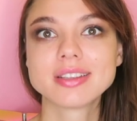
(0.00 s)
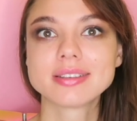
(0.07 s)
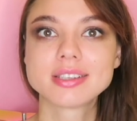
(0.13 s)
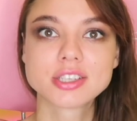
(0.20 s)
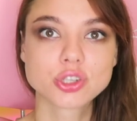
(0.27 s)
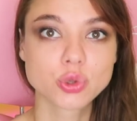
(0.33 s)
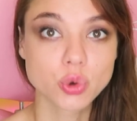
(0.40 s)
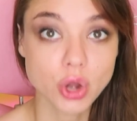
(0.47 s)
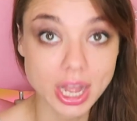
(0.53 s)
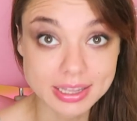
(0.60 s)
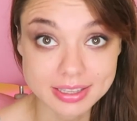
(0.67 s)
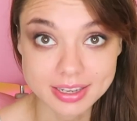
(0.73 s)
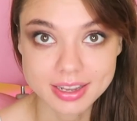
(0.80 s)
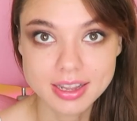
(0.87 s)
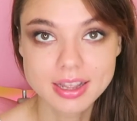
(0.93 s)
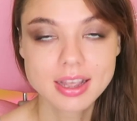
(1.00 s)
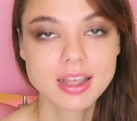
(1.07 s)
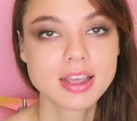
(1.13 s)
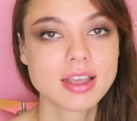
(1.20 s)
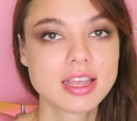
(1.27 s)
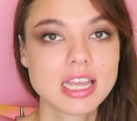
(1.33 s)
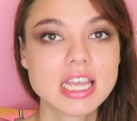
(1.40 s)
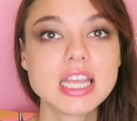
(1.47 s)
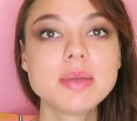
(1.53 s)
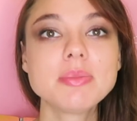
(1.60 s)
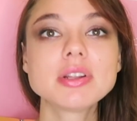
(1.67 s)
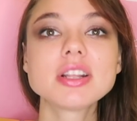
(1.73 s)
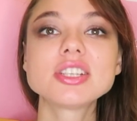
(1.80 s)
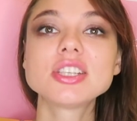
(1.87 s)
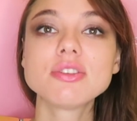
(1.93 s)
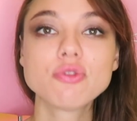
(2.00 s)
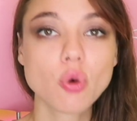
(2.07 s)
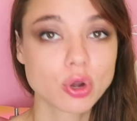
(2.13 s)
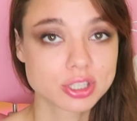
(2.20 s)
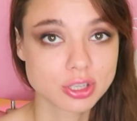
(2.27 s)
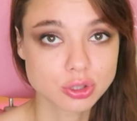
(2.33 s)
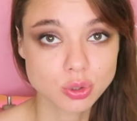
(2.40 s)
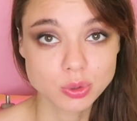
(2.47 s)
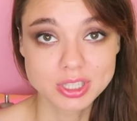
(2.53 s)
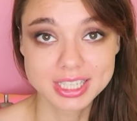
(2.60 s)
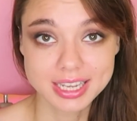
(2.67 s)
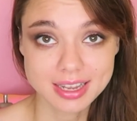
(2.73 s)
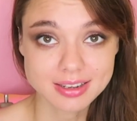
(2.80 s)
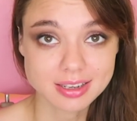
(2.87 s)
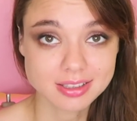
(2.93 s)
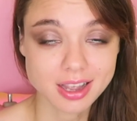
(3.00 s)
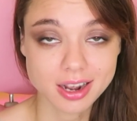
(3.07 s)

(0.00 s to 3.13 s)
or uh, some shades,